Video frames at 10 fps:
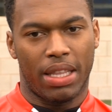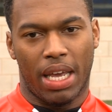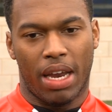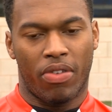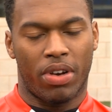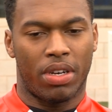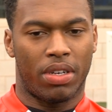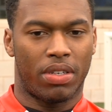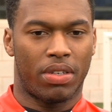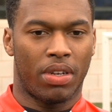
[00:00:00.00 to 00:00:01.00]
there and
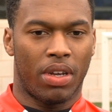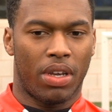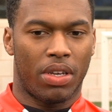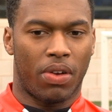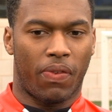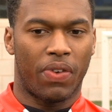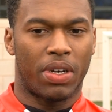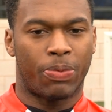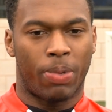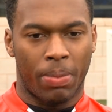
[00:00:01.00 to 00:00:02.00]

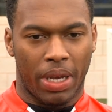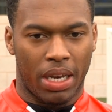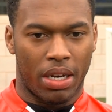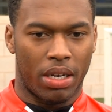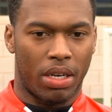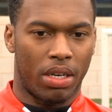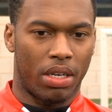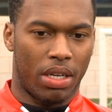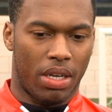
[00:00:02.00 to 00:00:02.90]
fitness permitting